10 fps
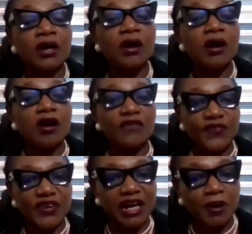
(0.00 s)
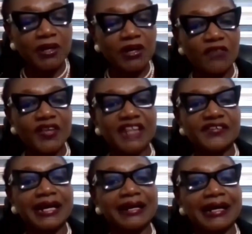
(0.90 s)
of Federal Republic of
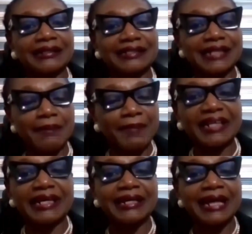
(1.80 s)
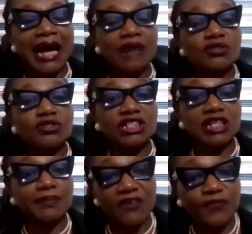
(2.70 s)
Nigeria as amended. And also
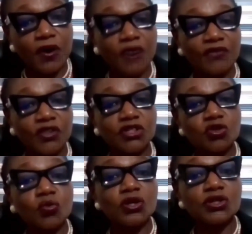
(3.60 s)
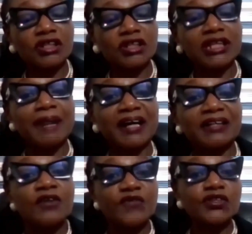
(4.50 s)
Chapter 42, which talked about
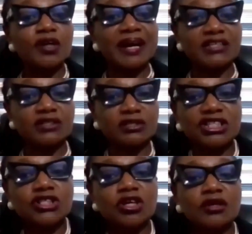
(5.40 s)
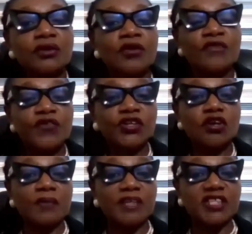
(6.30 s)
freedom of association, freedom
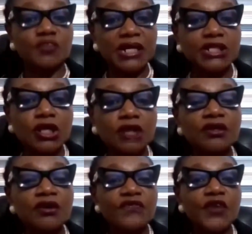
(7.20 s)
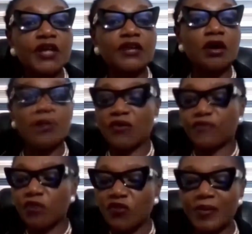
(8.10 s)
of expression, freedom of
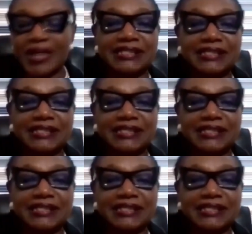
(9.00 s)
movement.